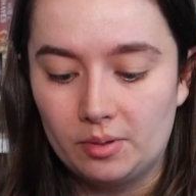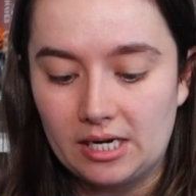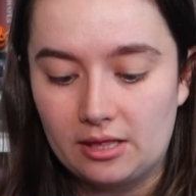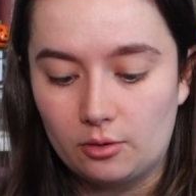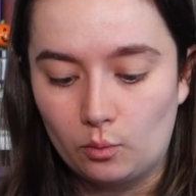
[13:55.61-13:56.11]

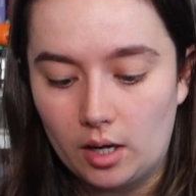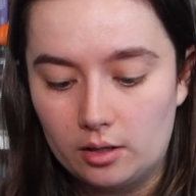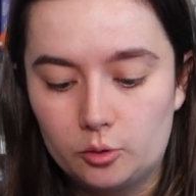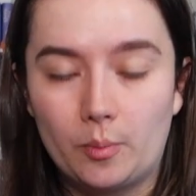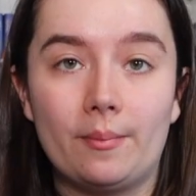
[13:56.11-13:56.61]
Beneath the
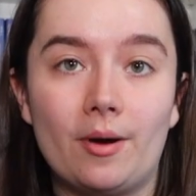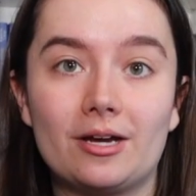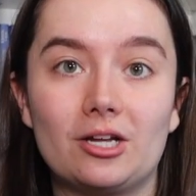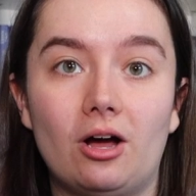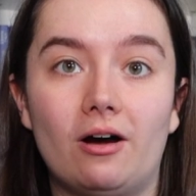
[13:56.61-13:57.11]
World by
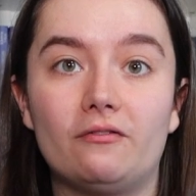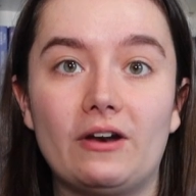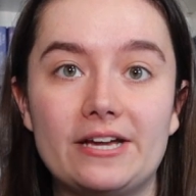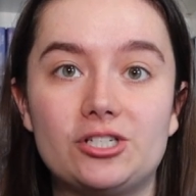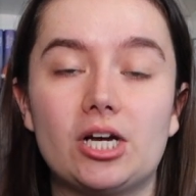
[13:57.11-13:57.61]
Michael R
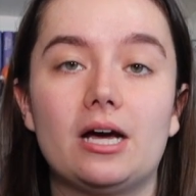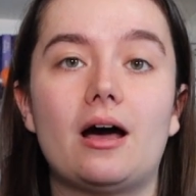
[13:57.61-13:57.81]
Fletcher.